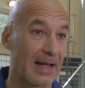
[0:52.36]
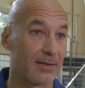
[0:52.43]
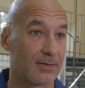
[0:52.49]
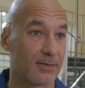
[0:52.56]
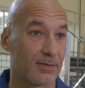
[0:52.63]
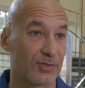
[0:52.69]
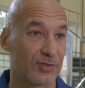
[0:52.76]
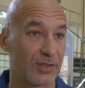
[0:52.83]

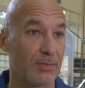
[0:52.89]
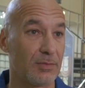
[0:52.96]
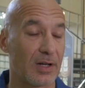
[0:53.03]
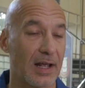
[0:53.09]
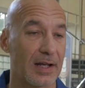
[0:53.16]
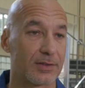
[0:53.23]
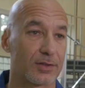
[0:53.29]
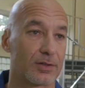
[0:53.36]
and
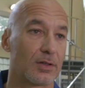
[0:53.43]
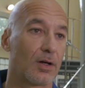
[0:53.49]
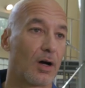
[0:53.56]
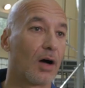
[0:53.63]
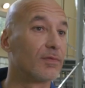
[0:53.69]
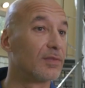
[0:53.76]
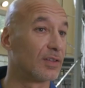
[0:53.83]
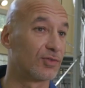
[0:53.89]
simulator
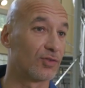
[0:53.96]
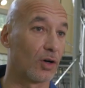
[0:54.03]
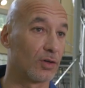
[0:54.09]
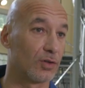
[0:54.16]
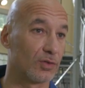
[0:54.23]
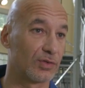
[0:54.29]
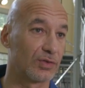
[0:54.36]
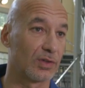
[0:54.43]
of the
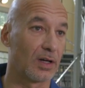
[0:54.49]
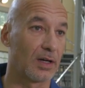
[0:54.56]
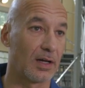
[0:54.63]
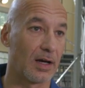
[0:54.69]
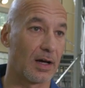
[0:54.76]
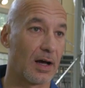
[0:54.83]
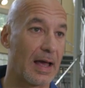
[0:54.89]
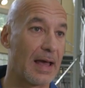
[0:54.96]
Soyuz
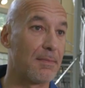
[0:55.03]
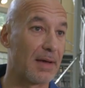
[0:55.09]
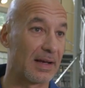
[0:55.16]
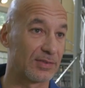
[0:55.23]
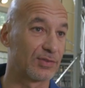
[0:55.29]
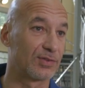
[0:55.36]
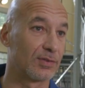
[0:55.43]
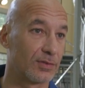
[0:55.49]
uh,
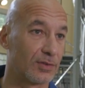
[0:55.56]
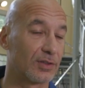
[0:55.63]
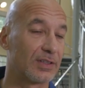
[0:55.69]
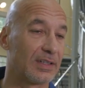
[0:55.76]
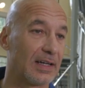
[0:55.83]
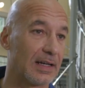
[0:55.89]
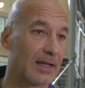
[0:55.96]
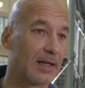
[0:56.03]

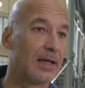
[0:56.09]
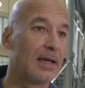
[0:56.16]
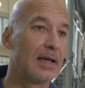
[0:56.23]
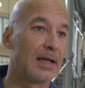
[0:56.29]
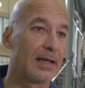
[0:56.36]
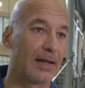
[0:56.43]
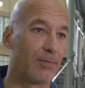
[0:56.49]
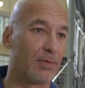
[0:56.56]
MS-13
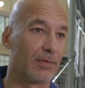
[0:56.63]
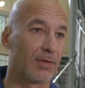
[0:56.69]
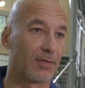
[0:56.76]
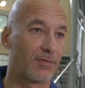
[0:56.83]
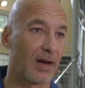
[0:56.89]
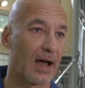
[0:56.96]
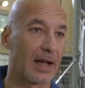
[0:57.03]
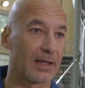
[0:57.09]
that we
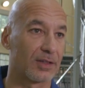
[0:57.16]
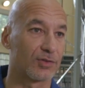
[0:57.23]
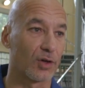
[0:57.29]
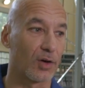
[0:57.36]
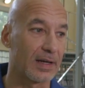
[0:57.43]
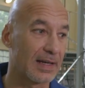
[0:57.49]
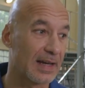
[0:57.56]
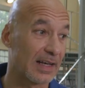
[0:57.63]
will fly.
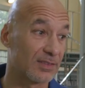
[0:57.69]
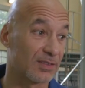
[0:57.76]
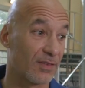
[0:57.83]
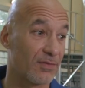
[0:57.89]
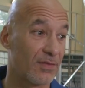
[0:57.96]
So it has a